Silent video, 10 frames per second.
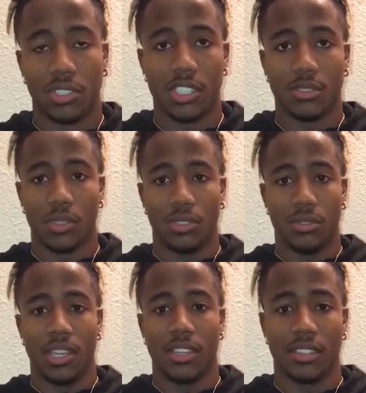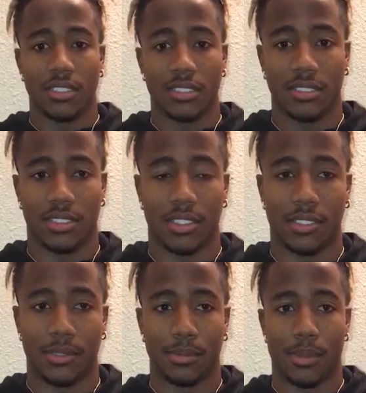you see is what you get.
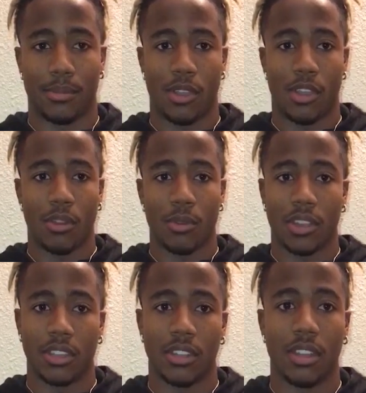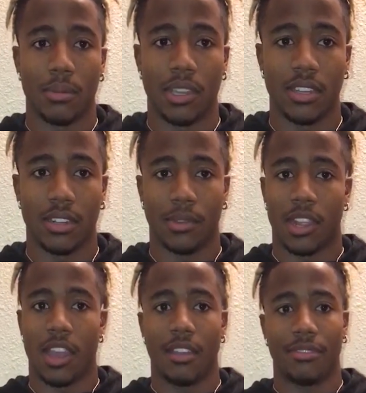Um, I'm a hardworking young man. I'm a
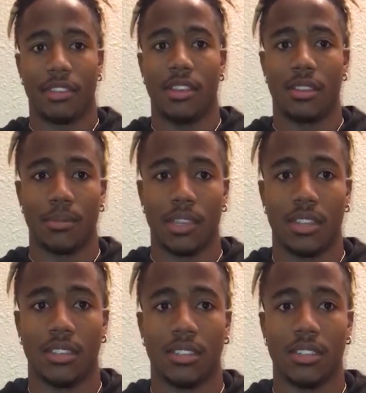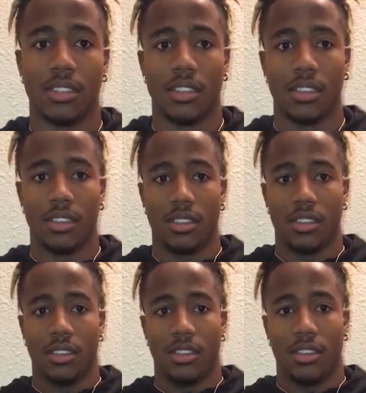God-fearing young man, and
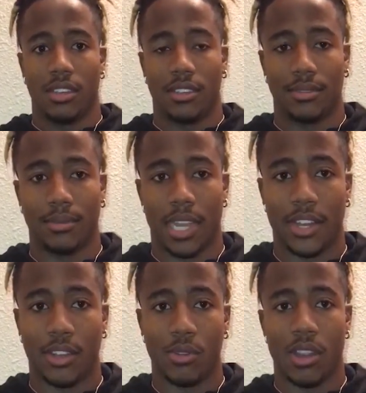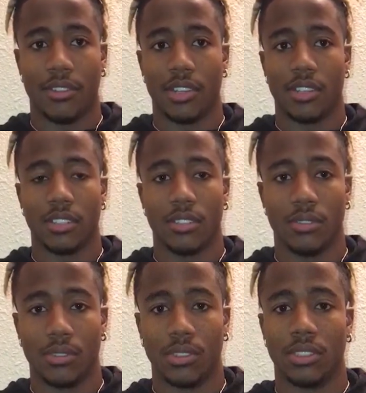um, I know whoever,
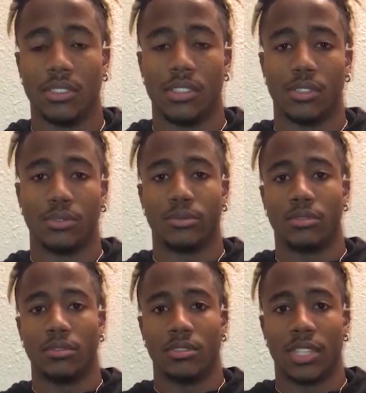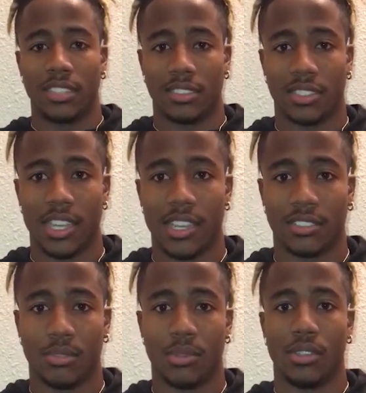you know, takes a
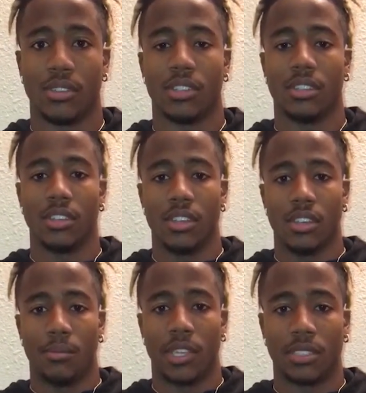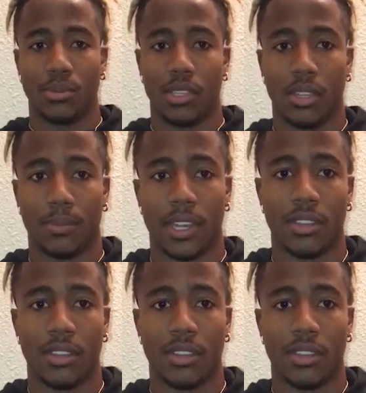chance on me or picks me up, I